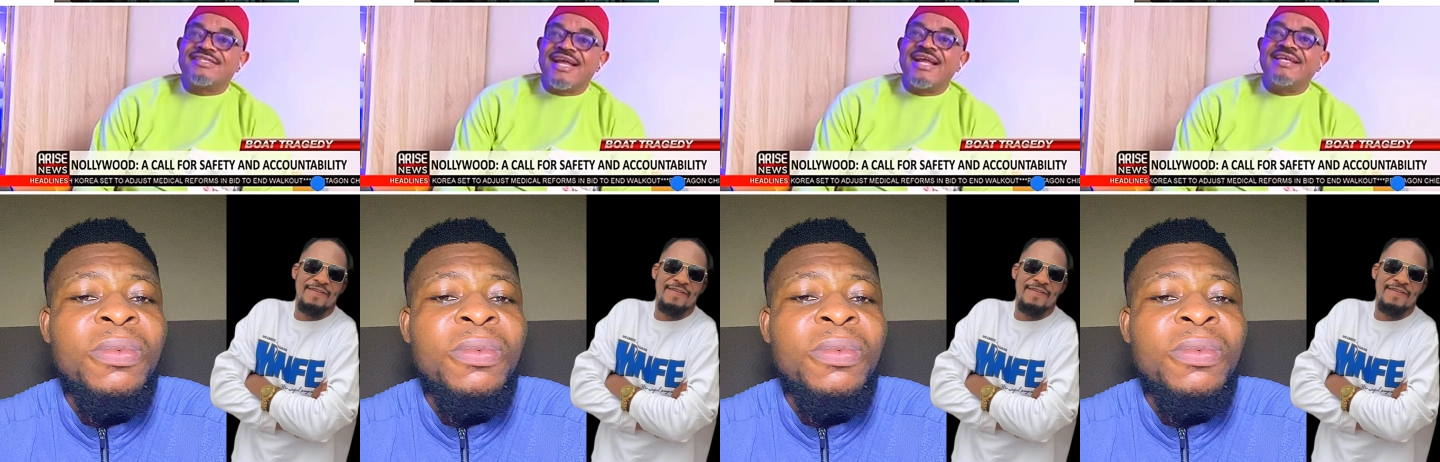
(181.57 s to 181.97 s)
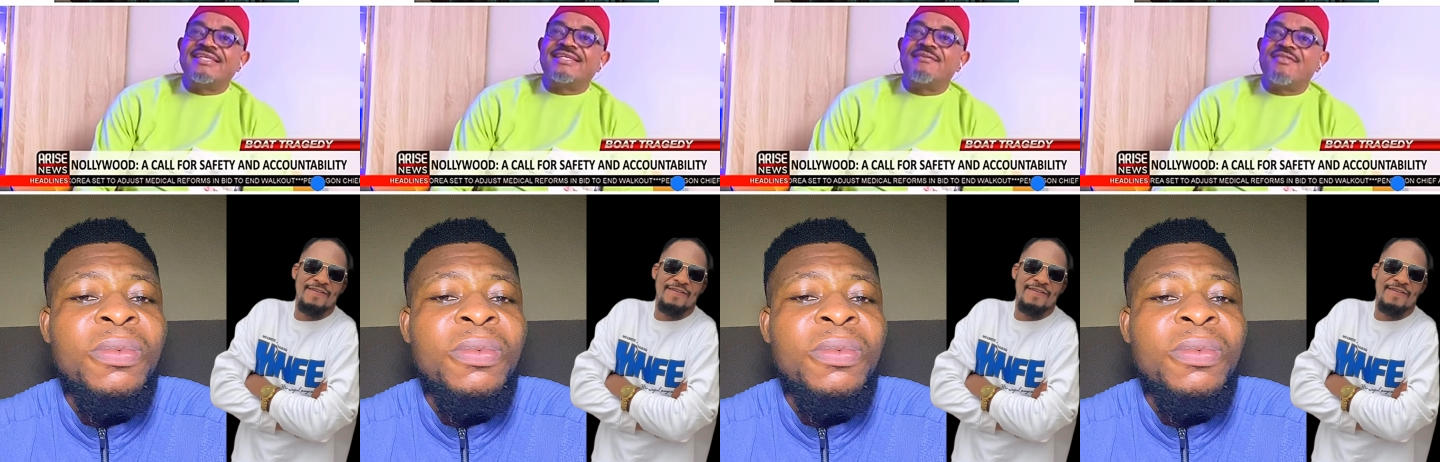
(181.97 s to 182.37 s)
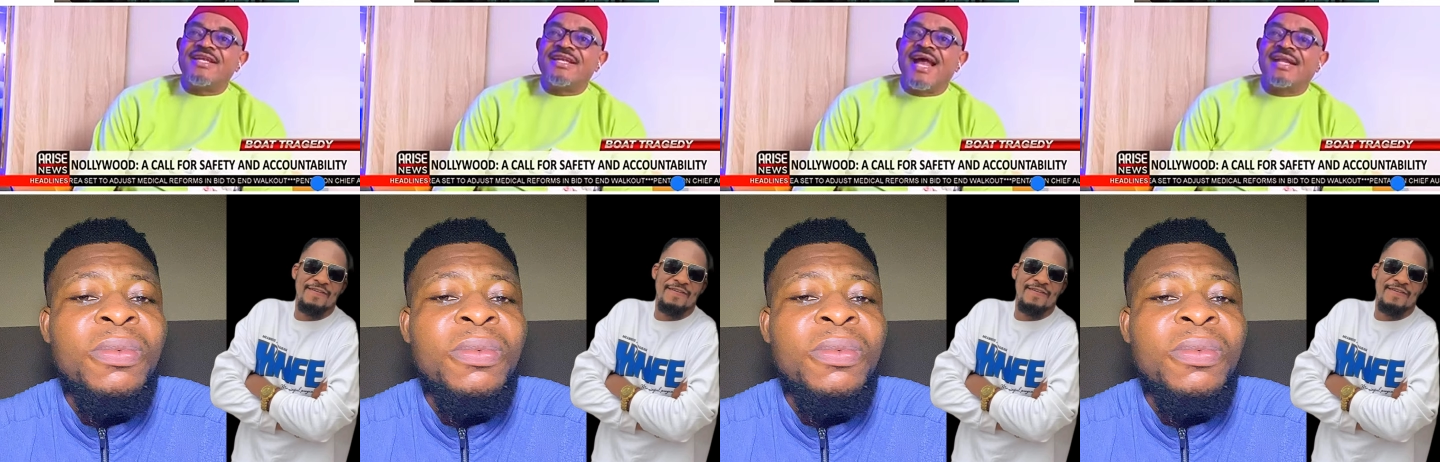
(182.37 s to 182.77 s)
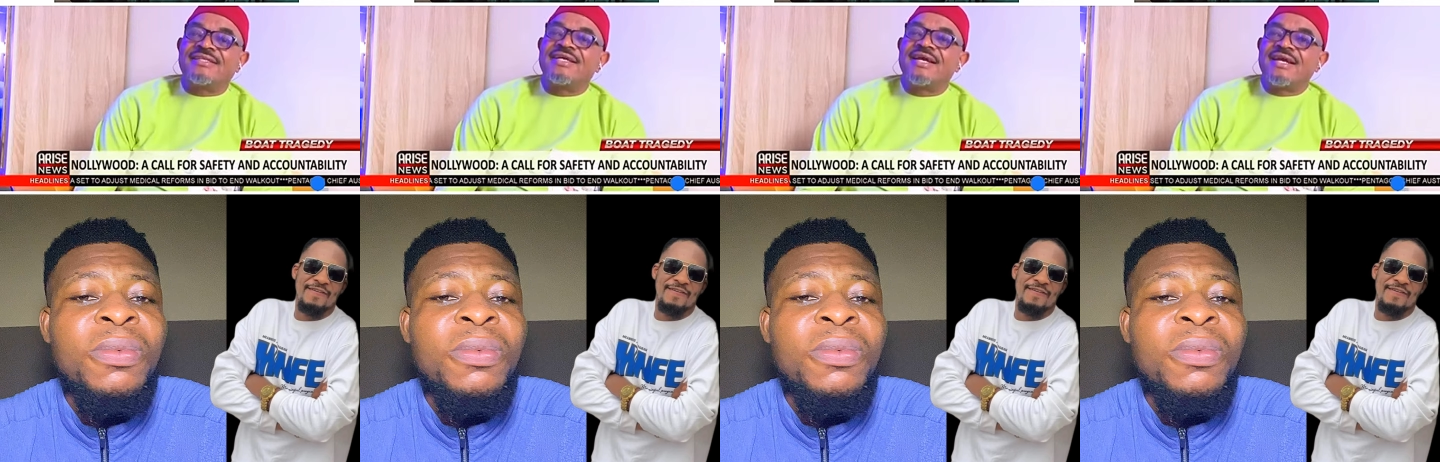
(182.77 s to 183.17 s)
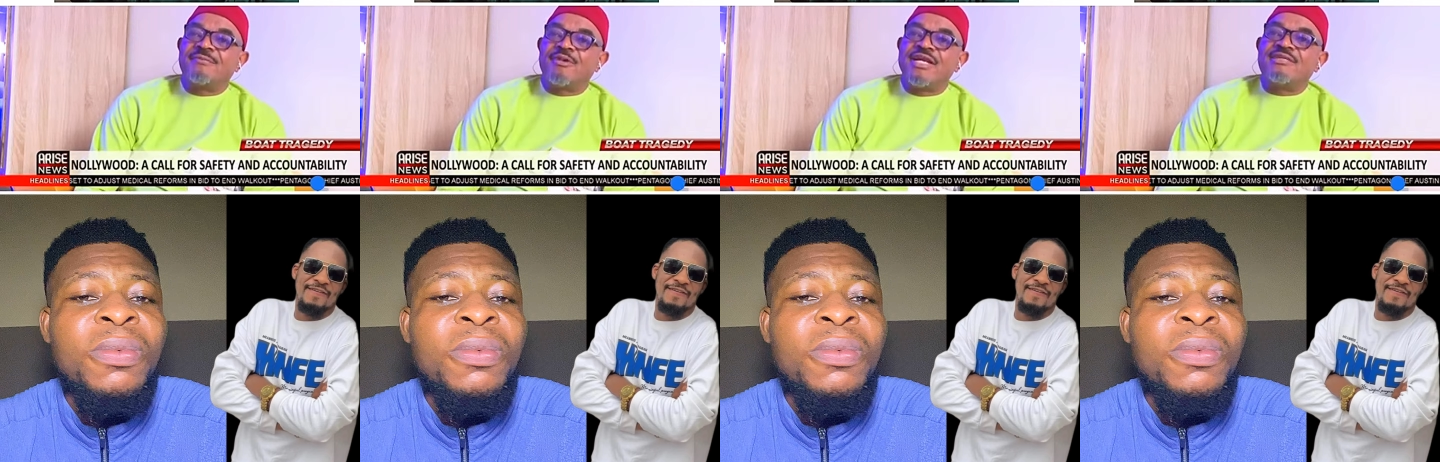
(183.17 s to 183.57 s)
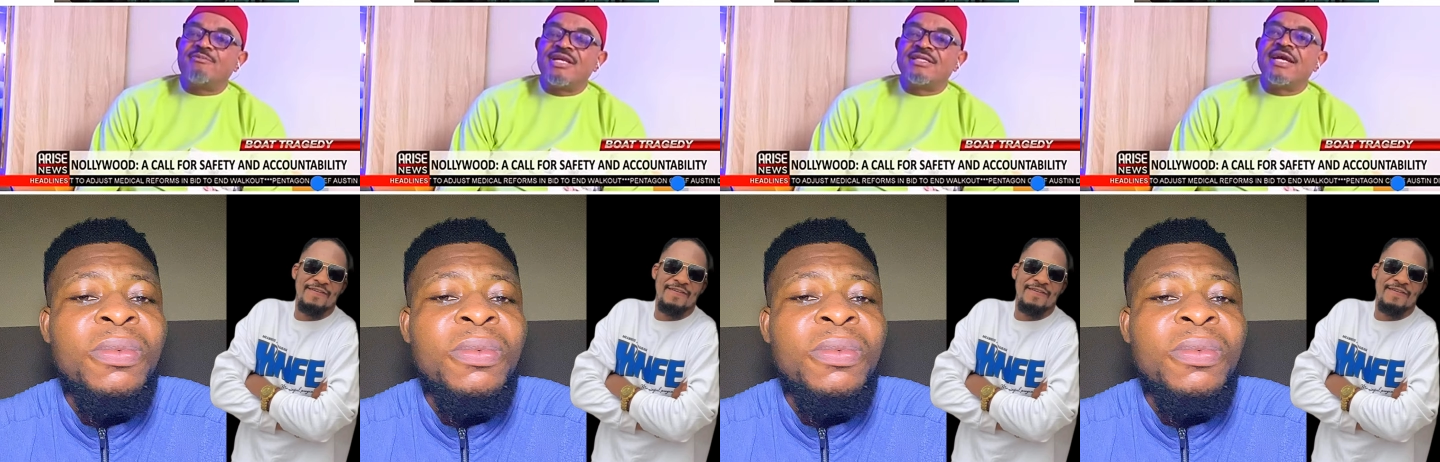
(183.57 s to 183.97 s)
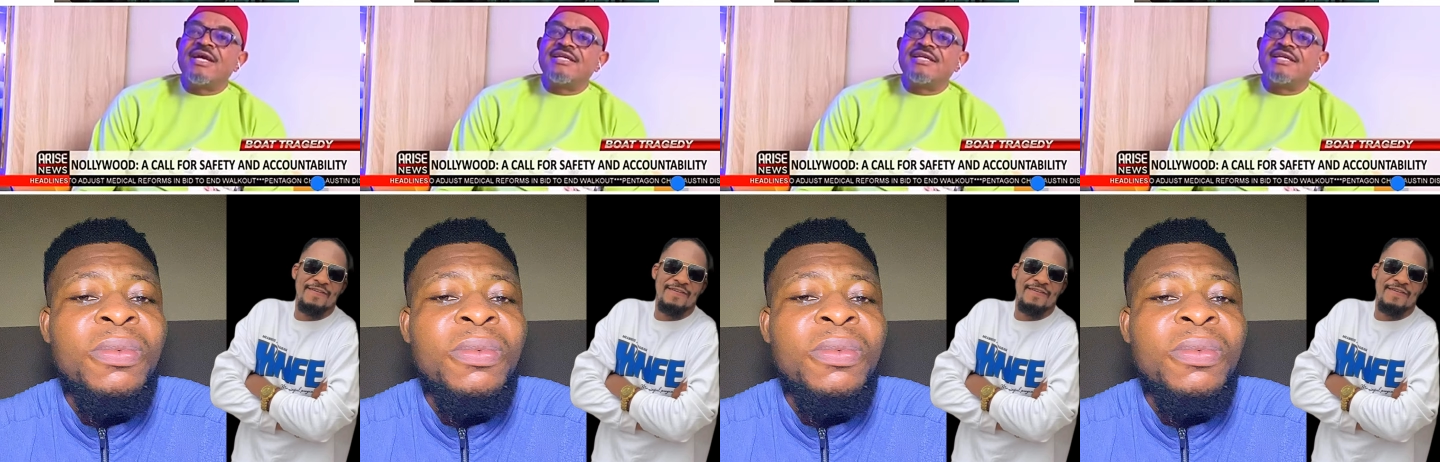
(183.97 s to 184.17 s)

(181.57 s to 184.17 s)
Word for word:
Speaker 1: saying the same thing that, please, please,